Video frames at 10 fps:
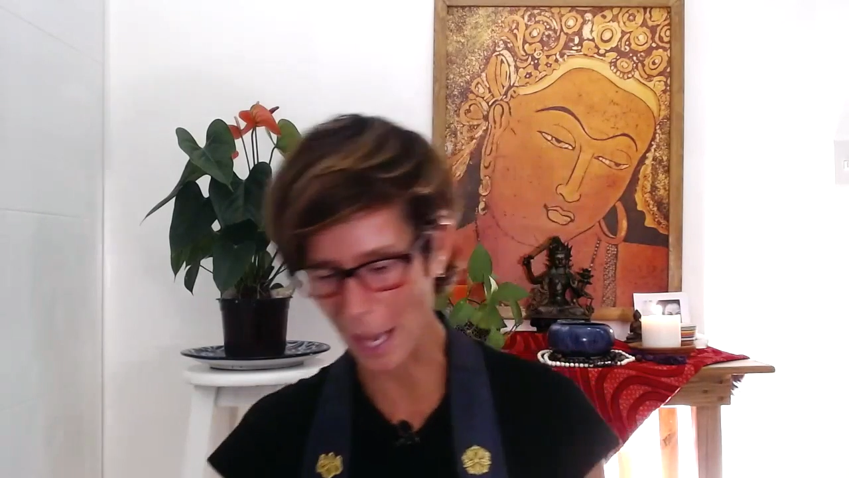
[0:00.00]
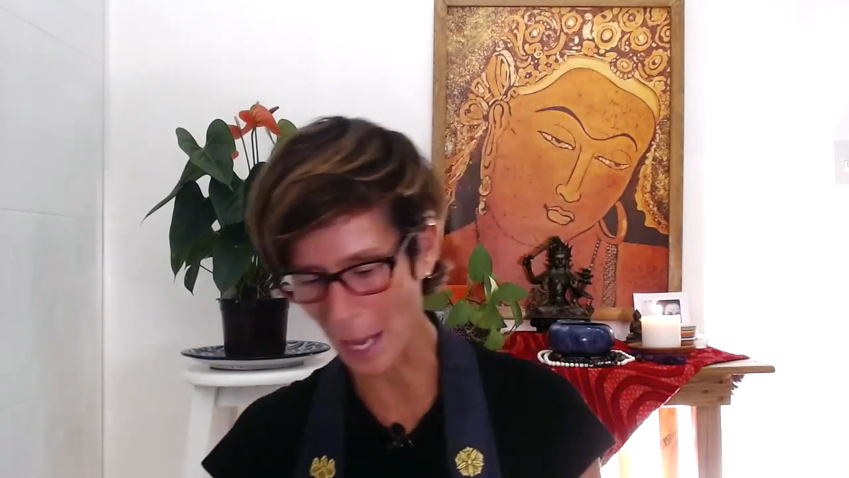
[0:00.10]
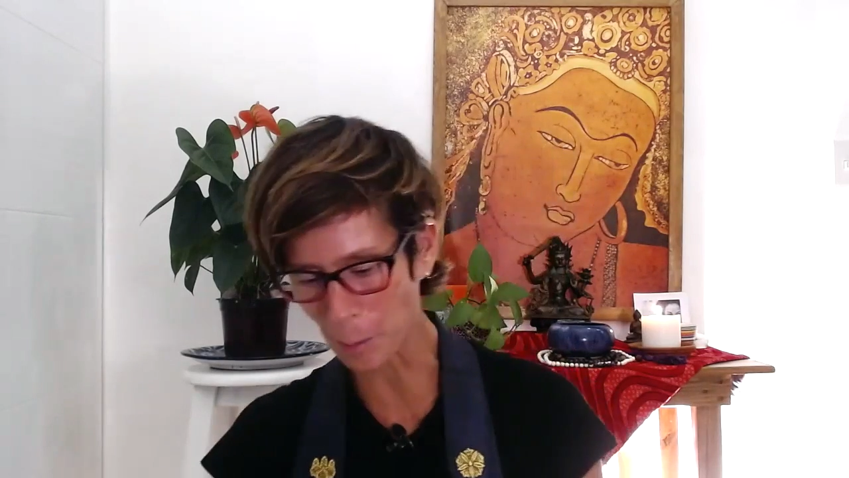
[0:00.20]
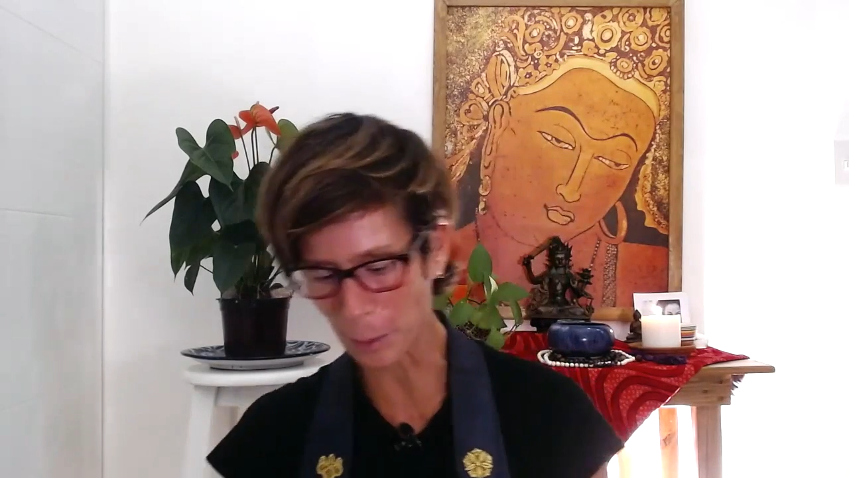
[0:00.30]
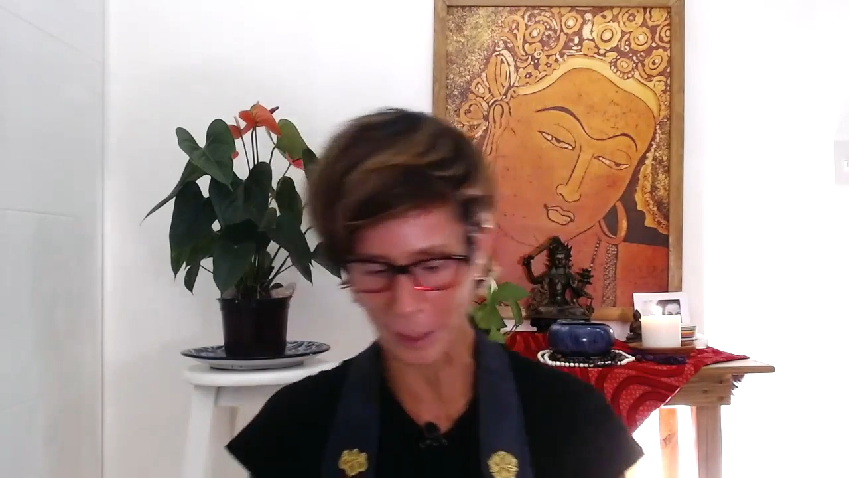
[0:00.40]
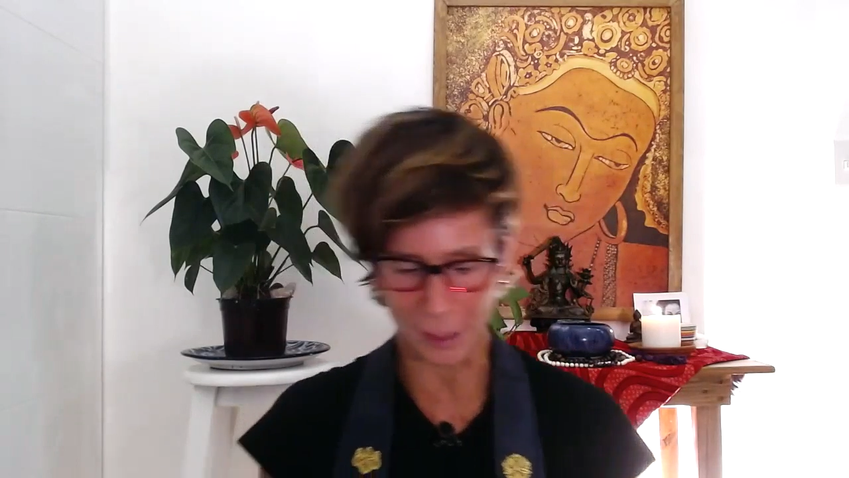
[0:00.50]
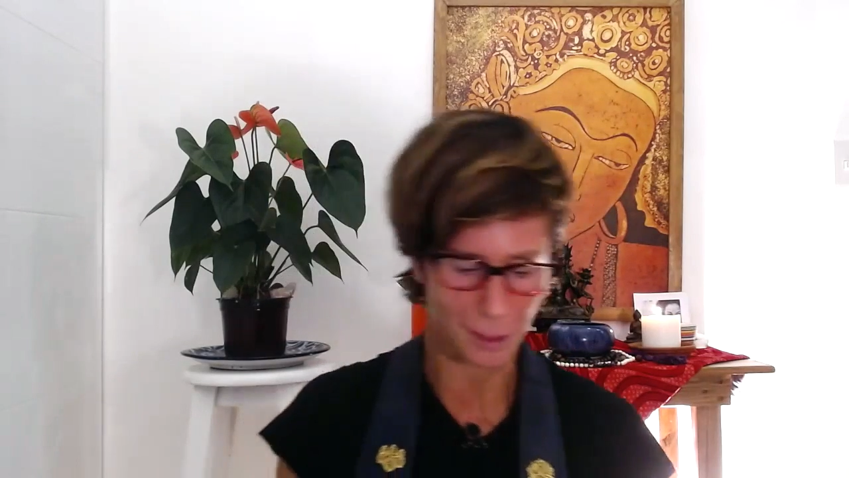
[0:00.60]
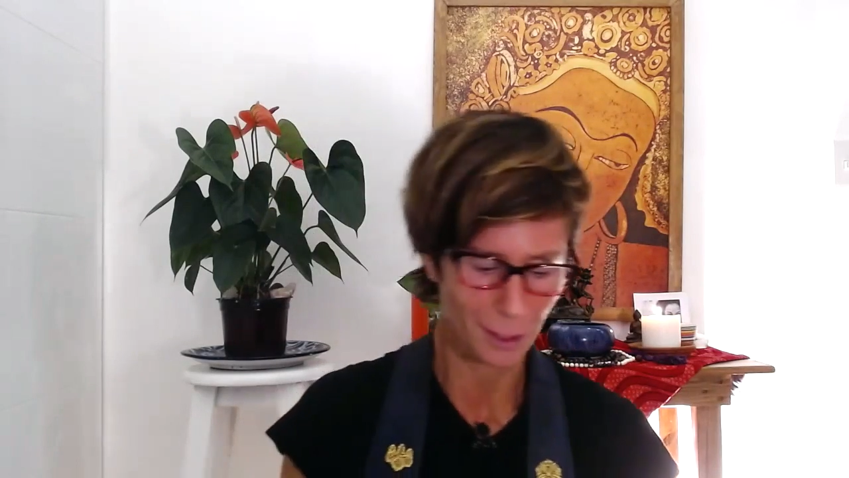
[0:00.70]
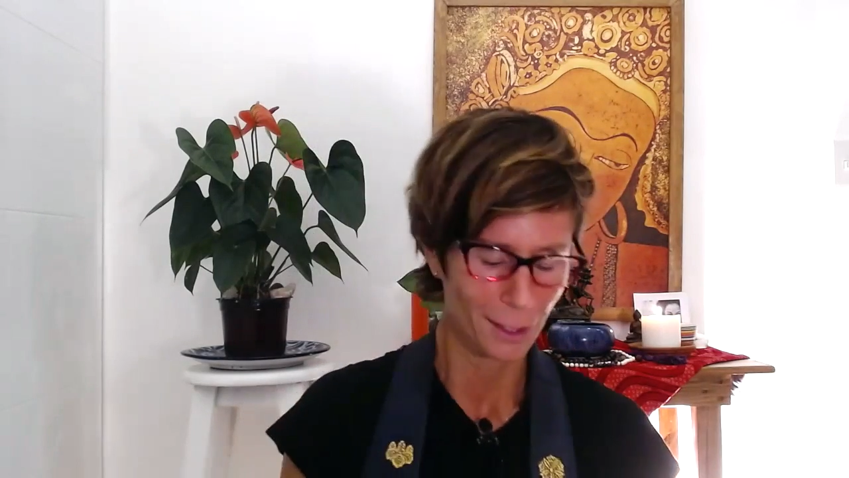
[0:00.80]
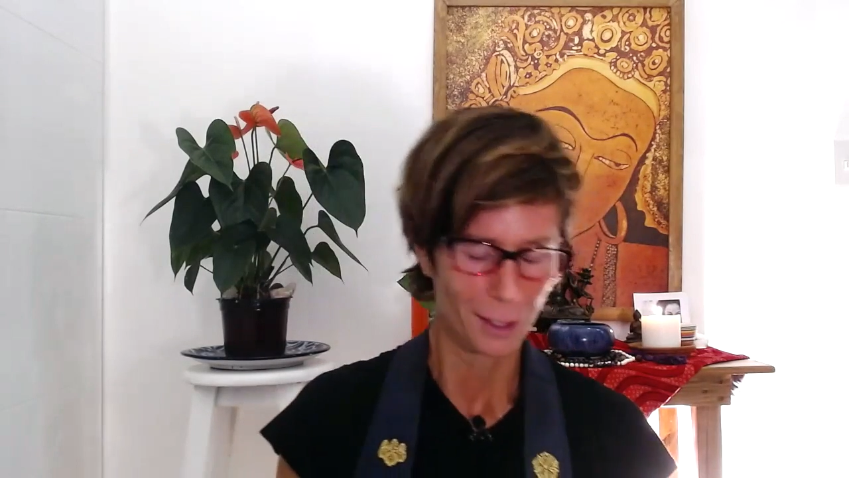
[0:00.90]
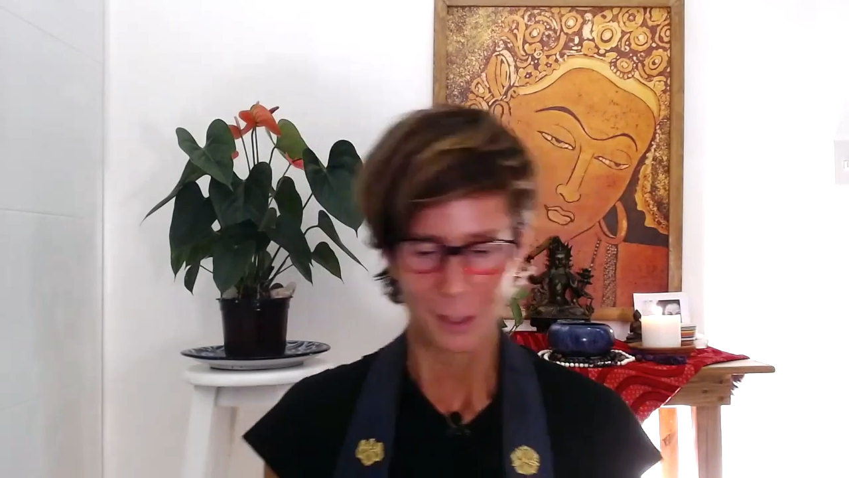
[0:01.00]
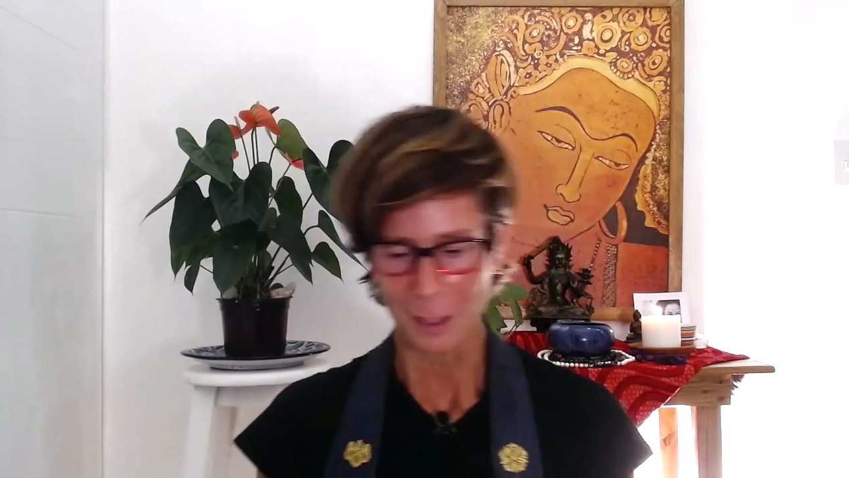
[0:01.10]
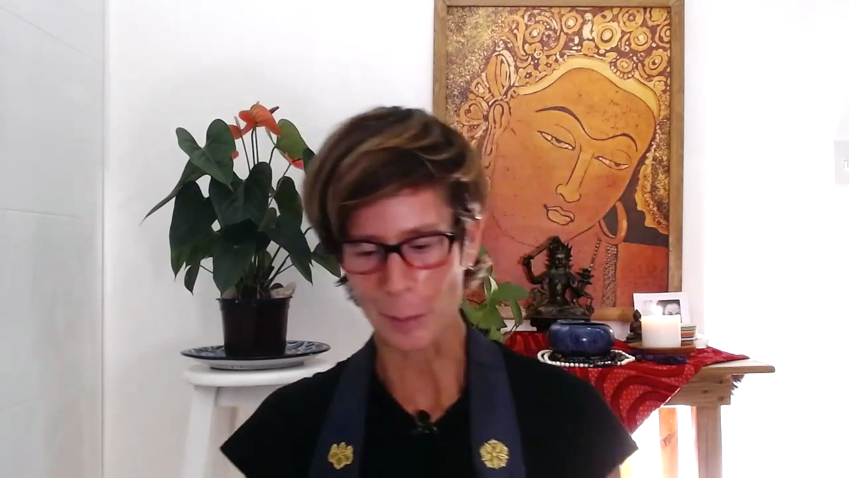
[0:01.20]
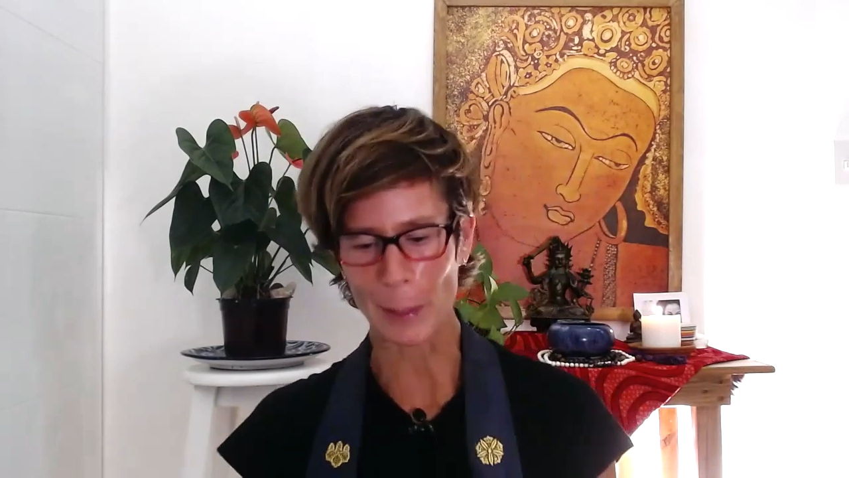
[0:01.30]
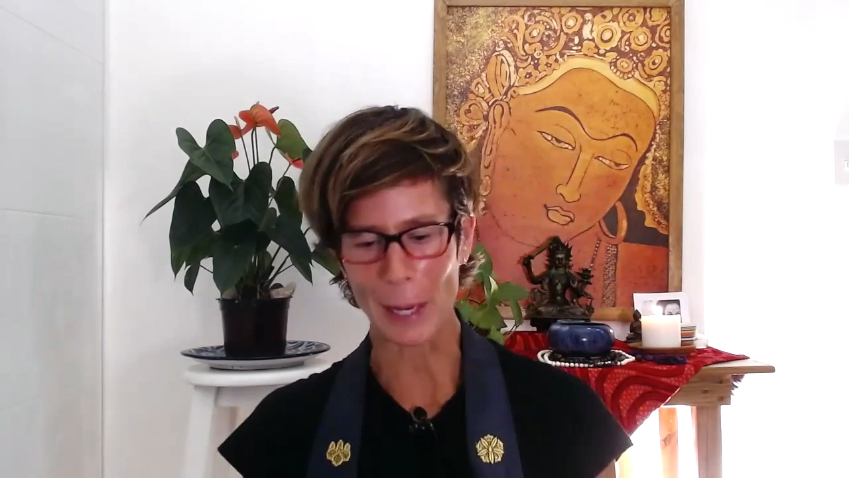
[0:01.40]
ambling
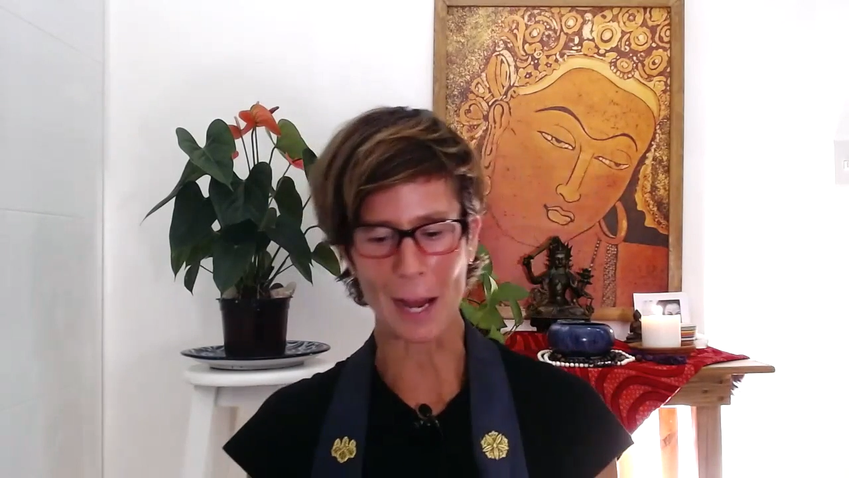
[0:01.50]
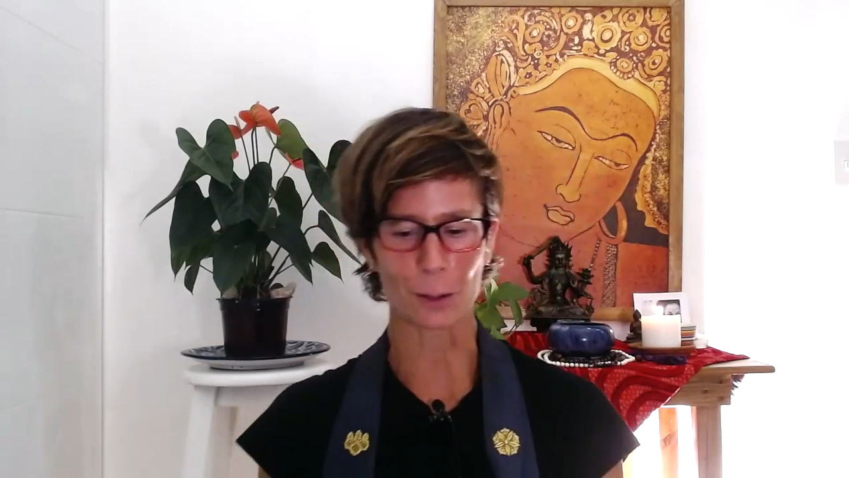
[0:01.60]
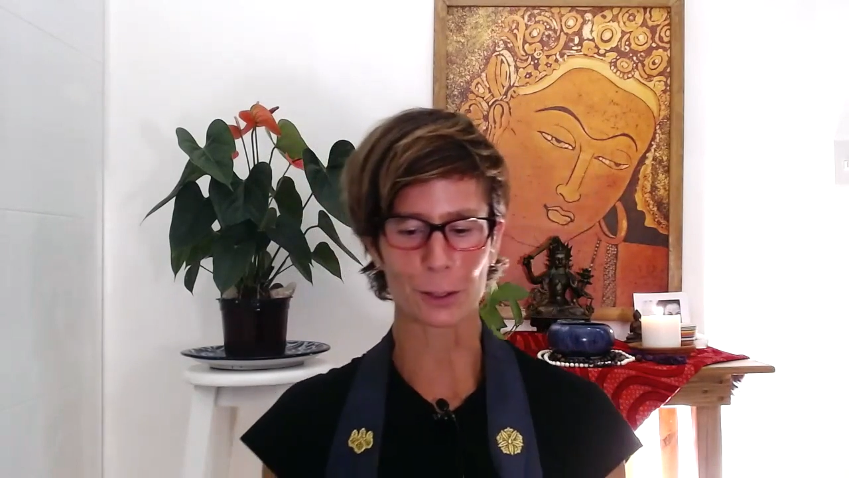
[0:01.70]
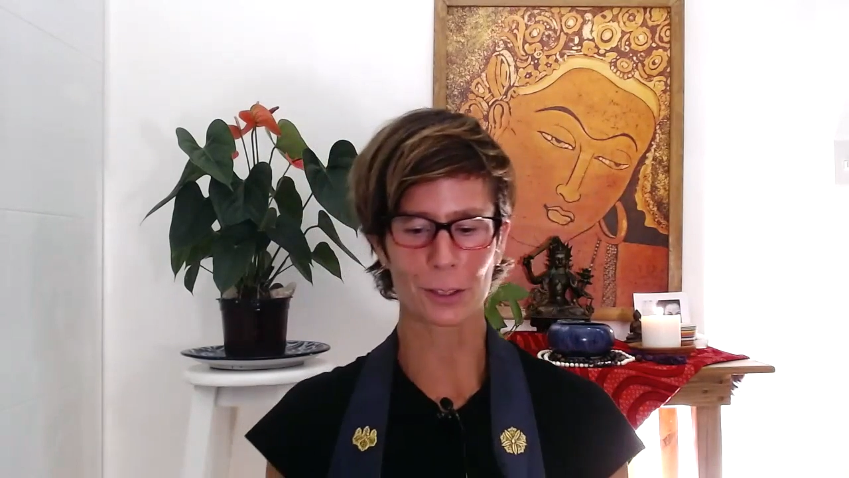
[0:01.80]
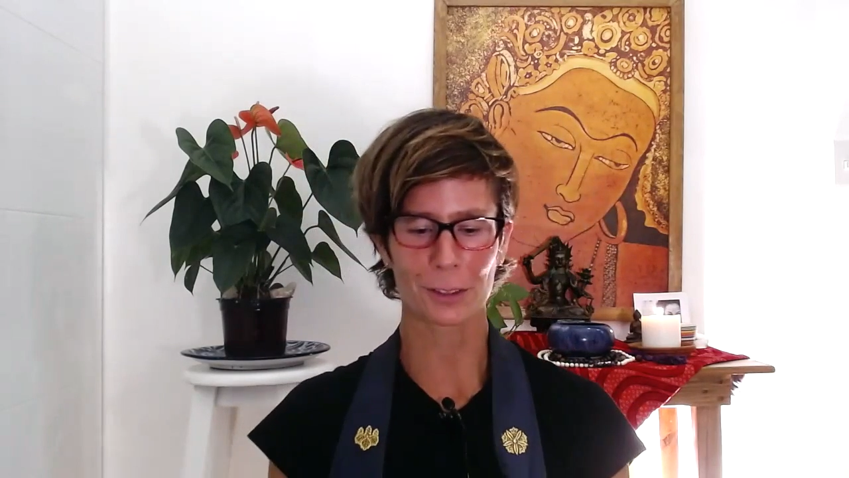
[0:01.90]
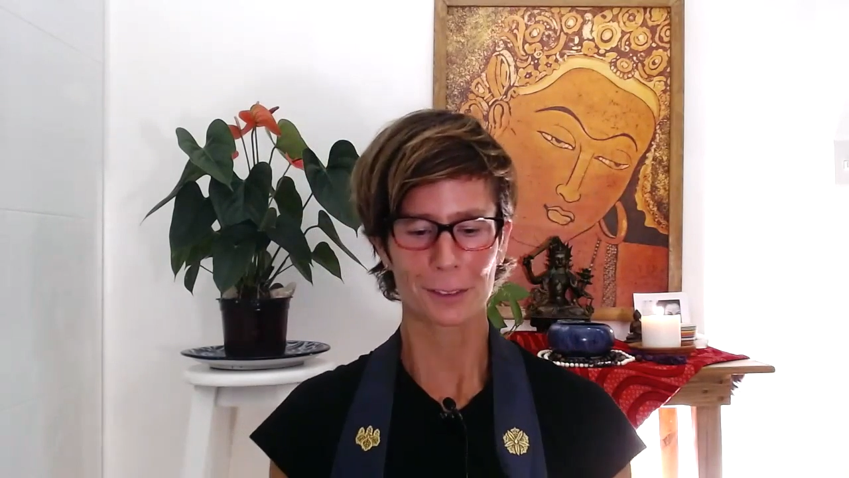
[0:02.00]
about,